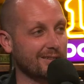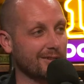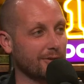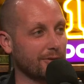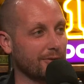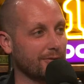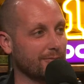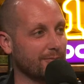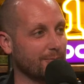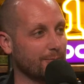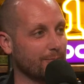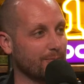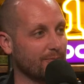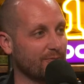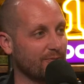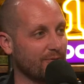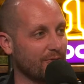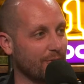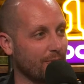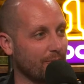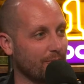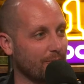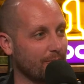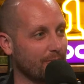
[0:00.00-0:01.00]
learned
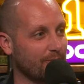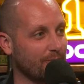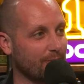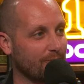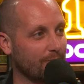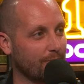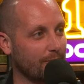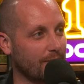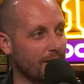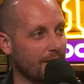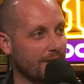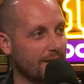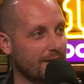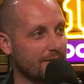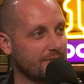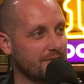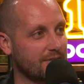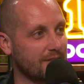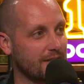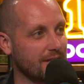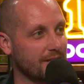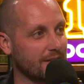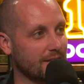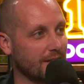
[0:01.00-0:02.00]
from
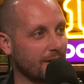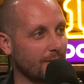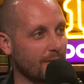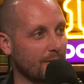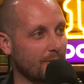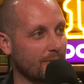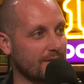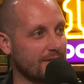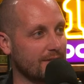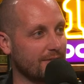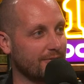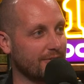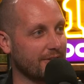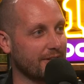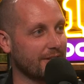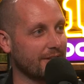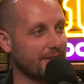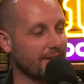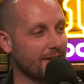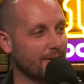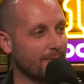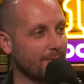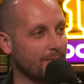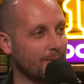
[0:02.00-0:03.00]
LAFC. I mean, we defeated
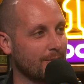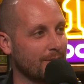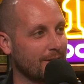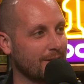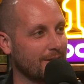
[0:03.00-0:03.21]
them.